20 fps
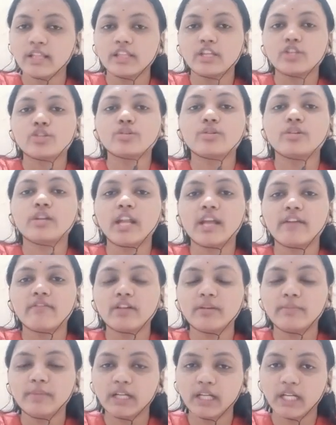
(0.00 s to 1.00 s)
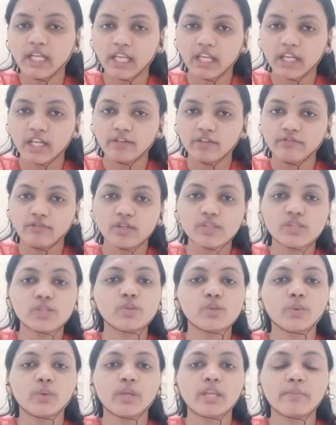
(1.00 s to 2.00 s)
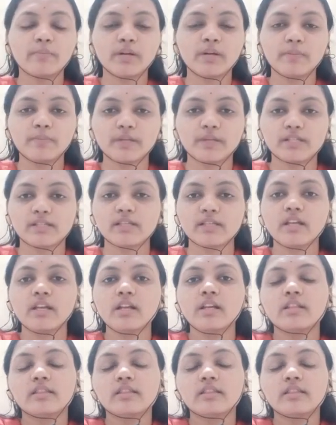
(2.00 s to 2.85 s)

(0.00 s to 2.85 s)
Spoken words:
They should never be taken for sowing purpose.